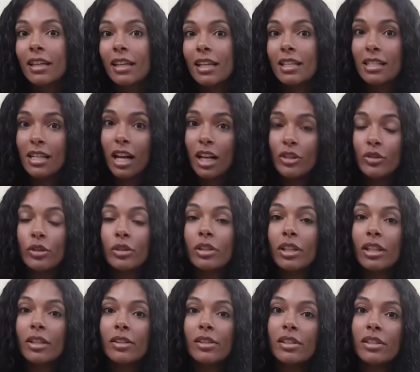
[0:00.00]
It's 100
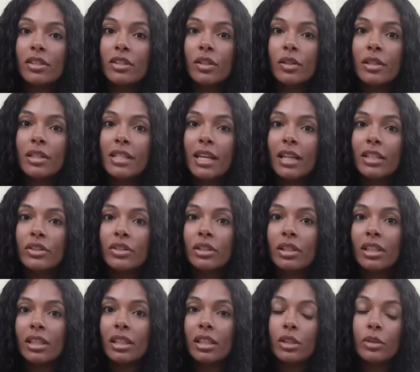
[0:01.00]
liters, so it's
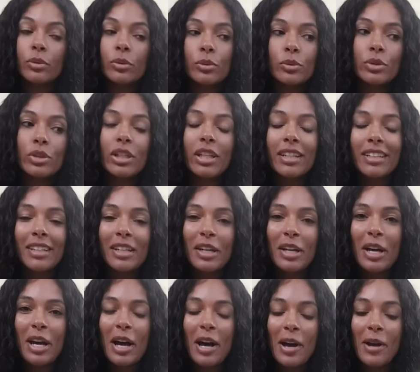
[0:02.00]
actually huge.
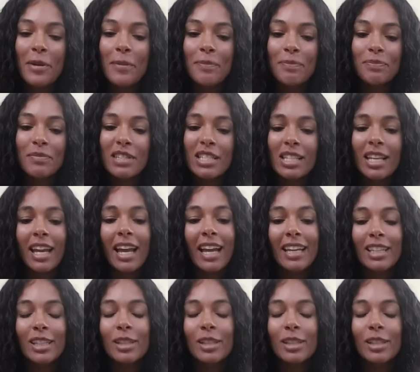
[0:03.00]
So I